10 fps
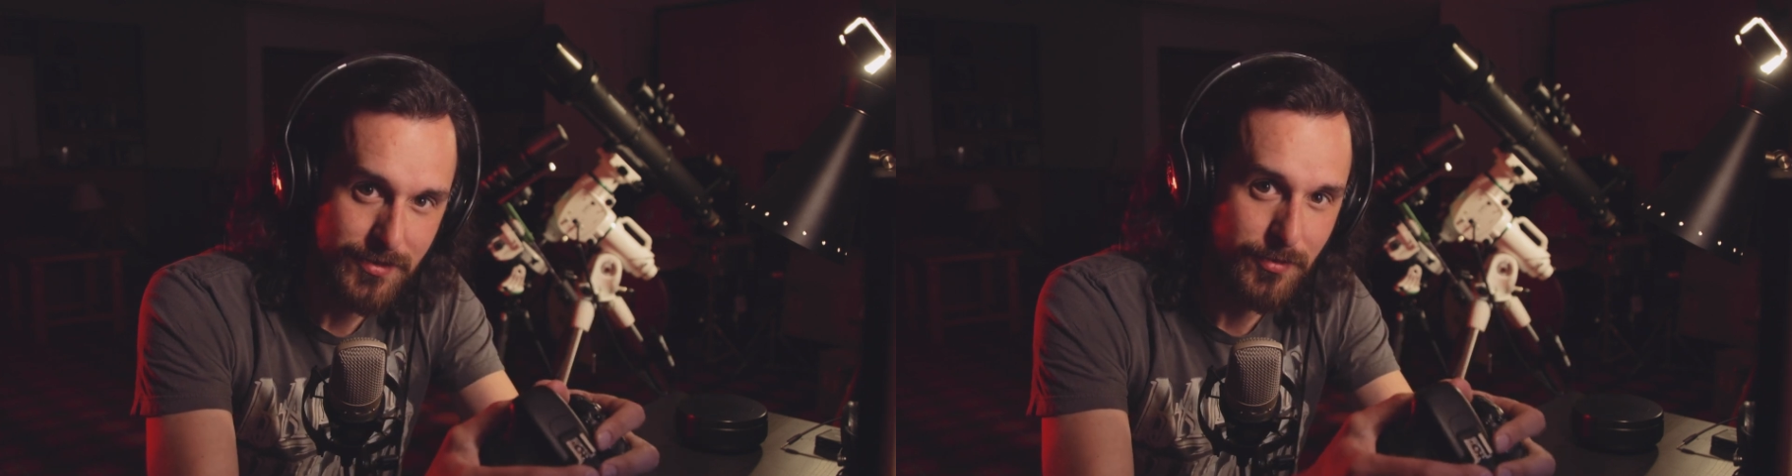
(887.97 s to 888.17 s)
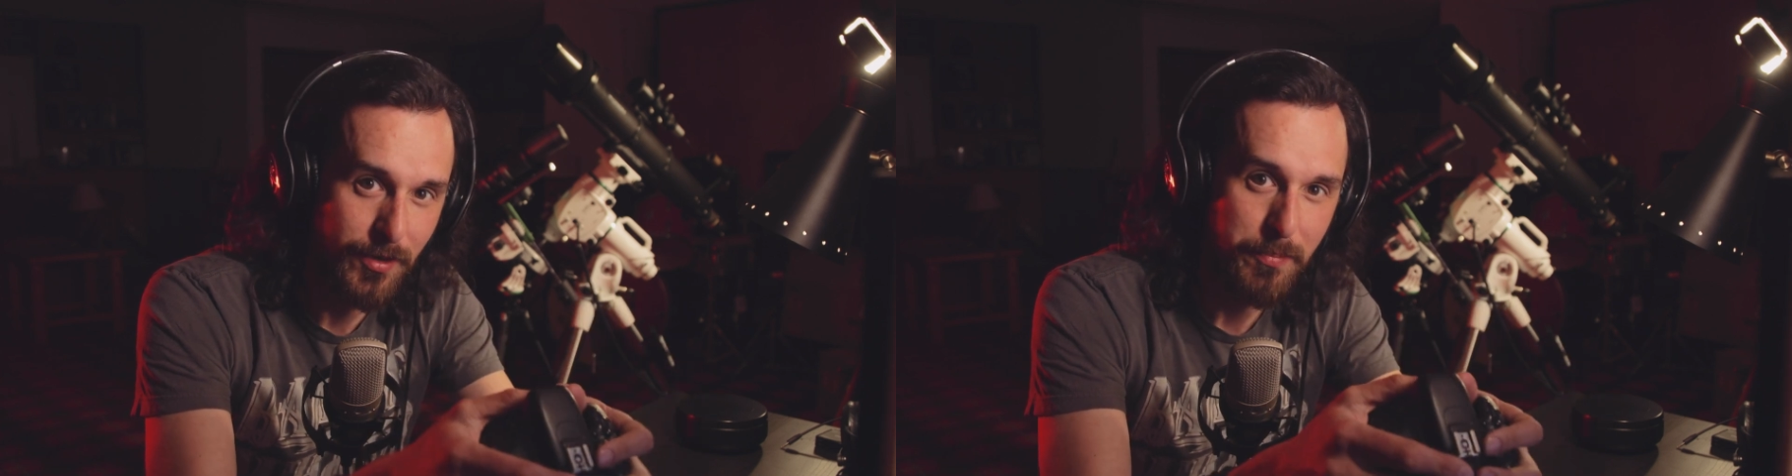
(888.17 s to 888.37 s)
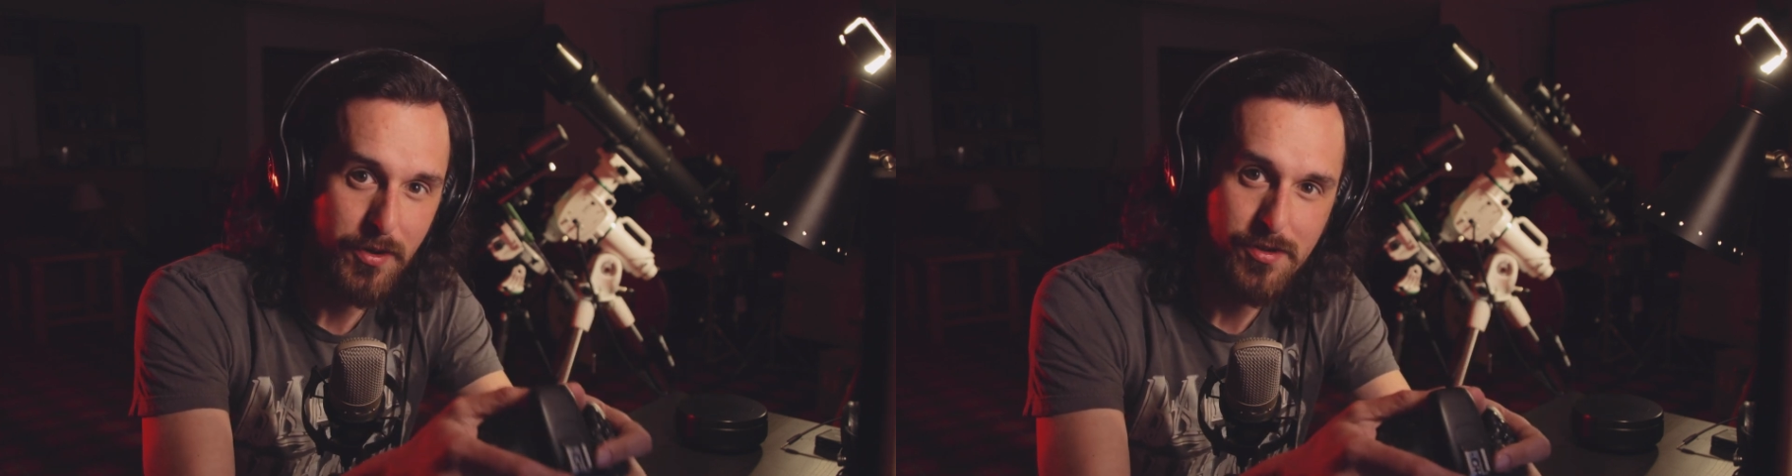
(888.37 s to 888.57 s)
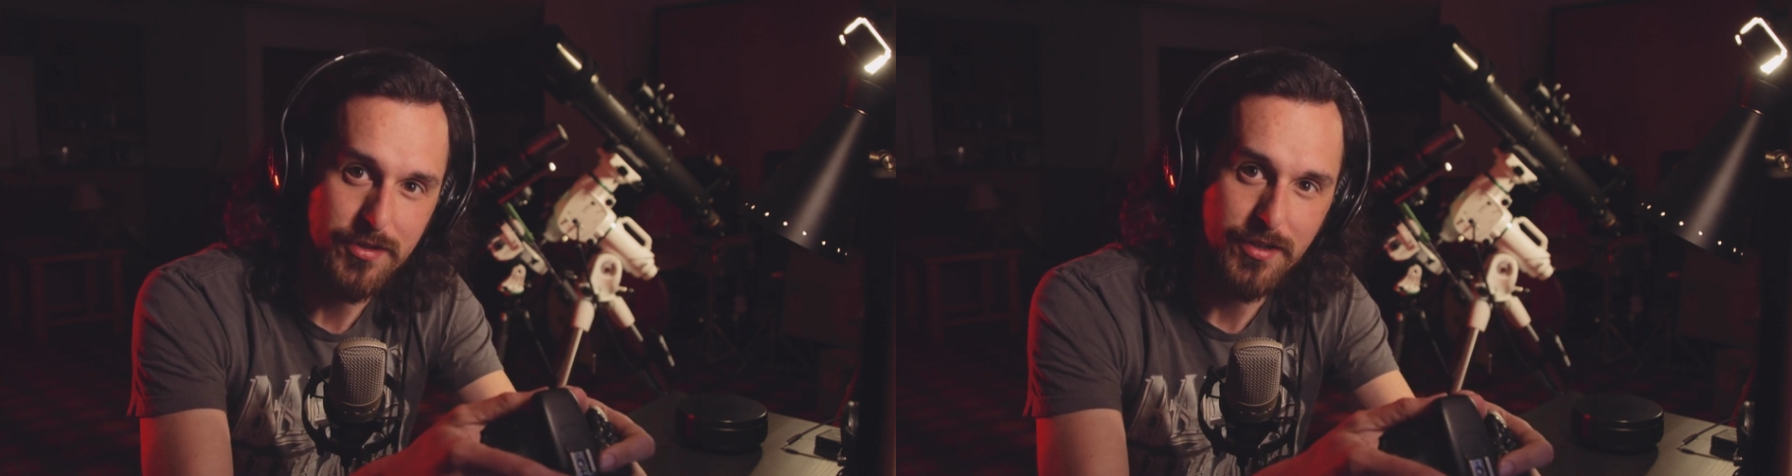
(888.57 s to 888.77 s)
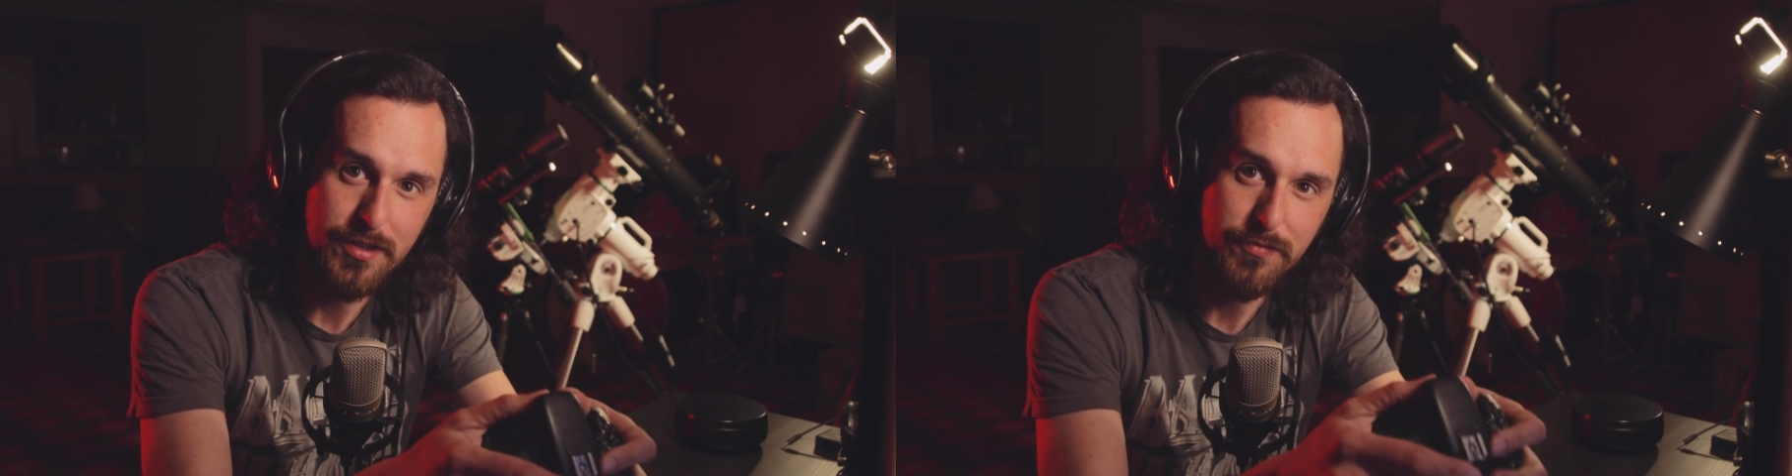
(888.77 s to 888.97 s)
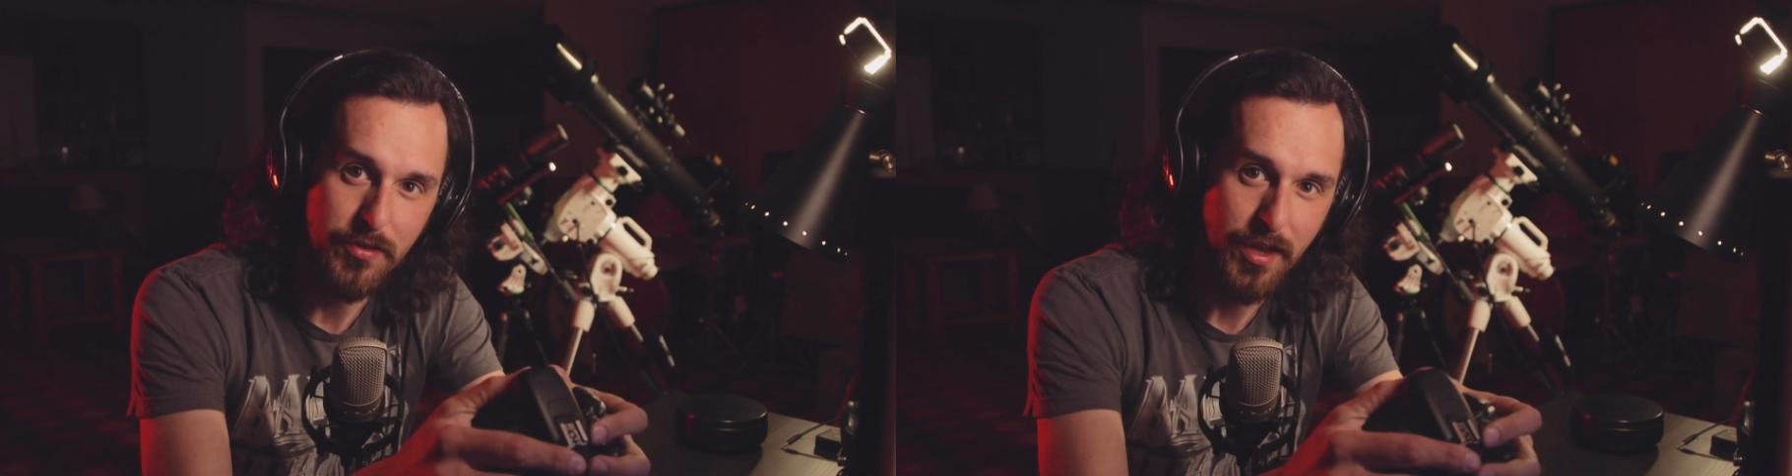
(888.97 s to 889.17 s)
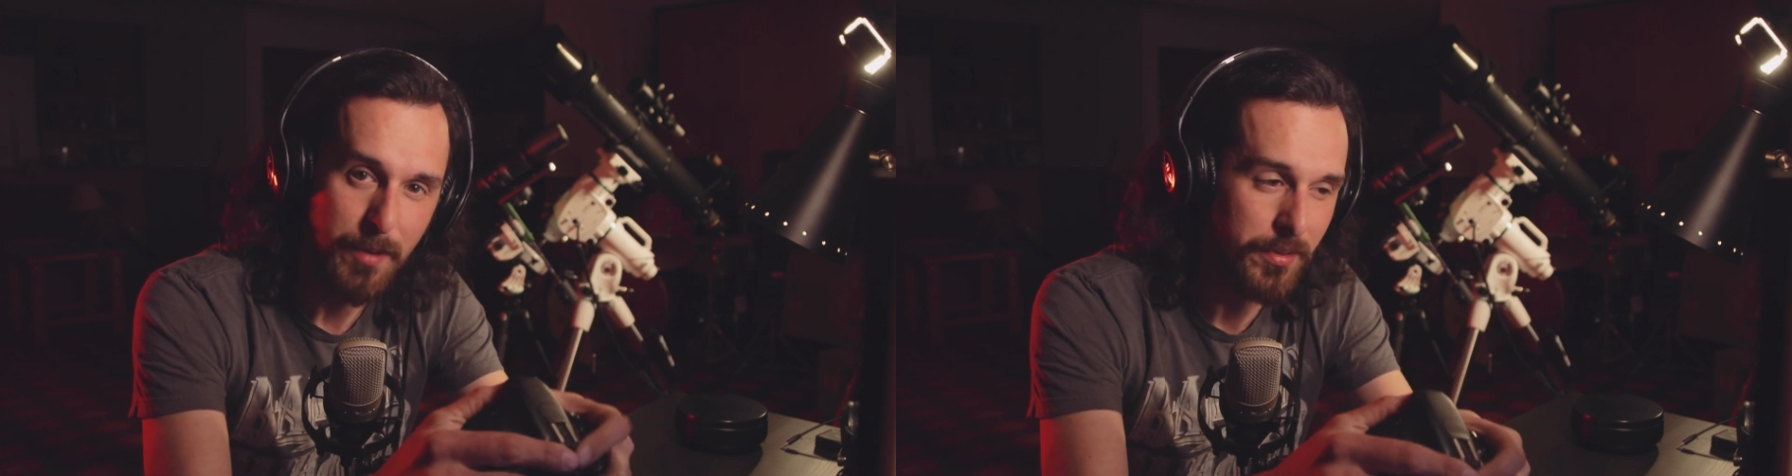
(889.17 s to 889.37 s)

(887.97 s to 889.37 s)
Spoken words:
so I apologize for that,